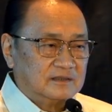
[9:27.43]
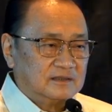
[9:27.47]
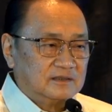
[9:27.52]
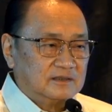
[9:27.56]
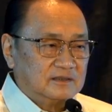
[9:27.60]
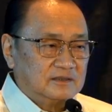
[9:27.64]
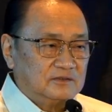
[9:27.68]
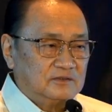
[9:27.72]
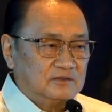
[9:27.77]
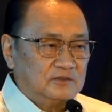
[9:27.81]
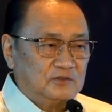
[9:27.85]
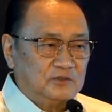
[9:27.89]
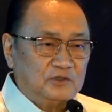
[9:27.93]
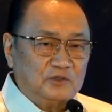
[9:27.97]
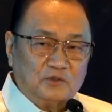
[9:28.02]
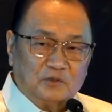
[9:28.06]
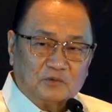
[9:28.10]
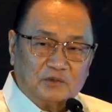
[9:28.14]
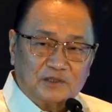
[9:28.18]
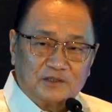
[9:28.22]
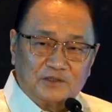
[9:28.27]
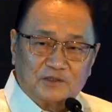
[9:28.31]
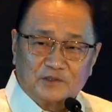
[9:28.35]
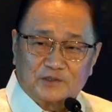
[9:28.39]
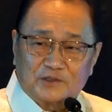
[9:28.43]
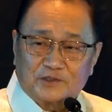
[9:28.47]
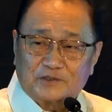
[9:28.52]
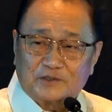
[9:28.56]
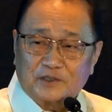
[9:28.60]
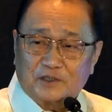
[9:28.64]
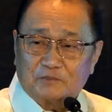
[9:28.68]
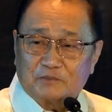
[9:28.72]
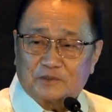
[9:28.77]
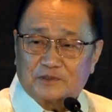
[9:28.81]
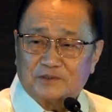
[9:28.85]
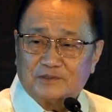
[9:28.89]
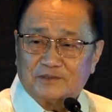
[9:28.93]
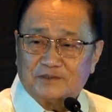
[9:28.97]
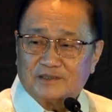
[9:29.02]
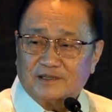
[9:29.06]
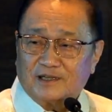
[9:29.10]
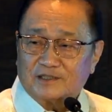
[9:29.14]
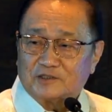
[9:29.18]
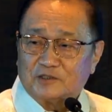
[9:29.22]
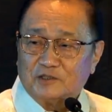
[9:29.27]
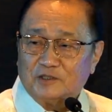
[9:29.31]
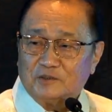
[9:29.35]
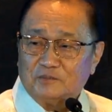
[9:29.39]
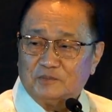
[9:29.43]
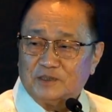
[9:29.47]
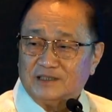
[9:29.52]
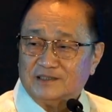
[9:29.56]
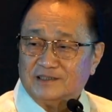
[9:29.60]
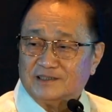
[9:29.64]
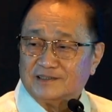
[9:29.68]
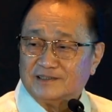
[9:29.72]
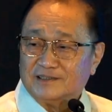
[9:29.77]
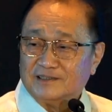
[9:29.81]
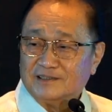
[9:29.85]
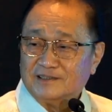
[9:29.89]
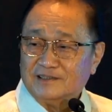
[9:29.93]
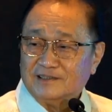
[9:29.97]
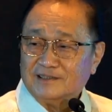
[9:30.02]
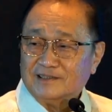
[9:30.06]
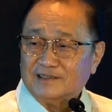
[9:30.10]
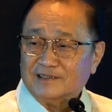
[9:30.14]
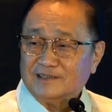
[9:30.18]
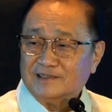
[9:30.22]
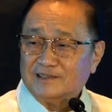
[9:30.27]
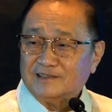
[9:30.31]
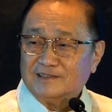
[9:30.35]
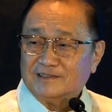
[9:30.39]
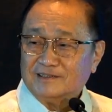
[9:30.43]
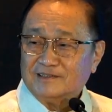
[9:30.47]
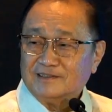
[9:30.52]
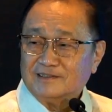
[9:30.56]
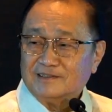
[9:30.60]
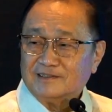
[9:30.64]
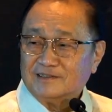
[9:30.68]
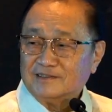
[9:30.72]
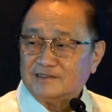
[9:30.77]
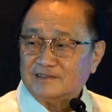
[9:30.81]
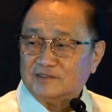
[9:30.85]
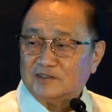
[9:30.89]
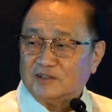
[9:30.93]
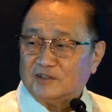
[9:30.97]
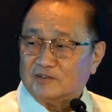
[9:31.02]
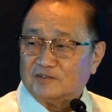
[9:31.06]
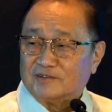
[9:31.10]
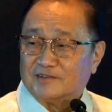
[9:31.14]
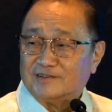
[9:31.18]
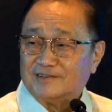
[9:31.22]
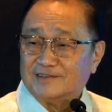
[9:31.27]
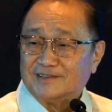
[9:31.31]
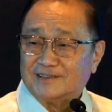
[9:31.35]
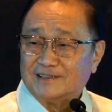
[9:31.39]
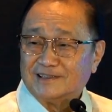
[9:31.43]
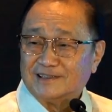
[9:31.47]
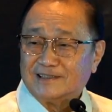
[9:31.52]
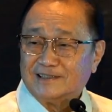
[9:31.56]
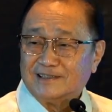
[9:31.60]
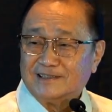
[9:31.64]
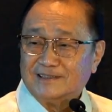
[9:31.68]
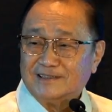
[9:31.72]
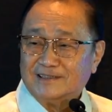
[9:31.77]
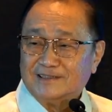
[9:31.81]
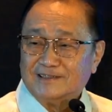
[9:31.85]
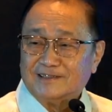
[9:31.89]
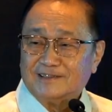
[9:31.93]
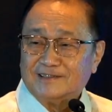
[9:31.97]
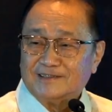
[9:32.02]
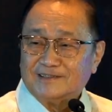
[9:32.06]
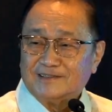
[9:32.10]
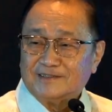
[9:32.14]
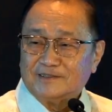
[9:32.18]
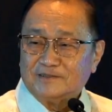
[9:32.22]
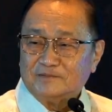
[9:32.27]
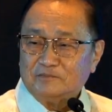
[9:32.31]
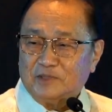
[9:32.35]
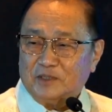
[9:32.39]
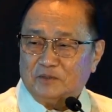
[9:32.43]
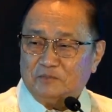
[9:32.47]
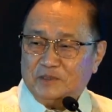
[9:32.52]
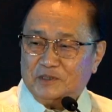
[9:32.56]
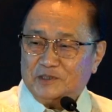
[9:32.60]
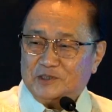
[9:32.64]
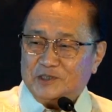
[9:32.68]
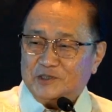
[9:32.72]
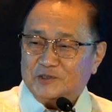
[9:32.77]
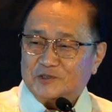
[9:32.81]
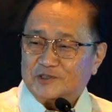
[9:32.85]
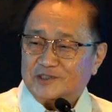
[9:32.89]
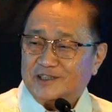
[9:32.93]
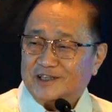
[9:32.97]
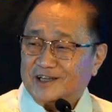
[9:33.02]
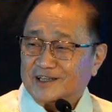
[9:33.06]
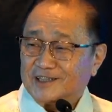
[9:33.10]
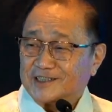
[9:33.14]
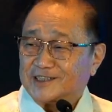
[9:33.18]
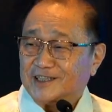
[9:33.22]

Do you know what those terms actually mean? No. Maybe Gio does.